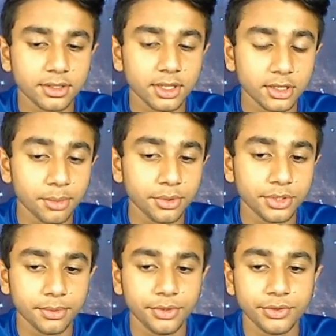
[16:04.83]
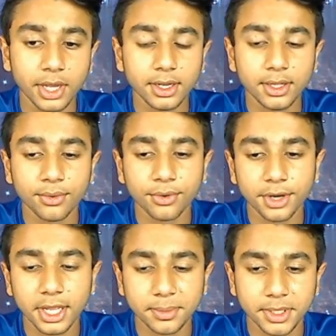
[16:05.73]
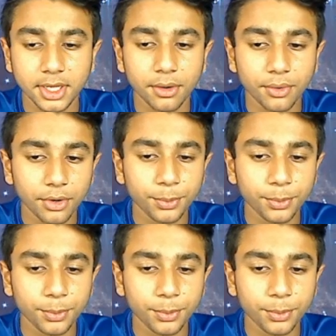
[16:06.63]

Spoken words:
www.ecoreacademy.org.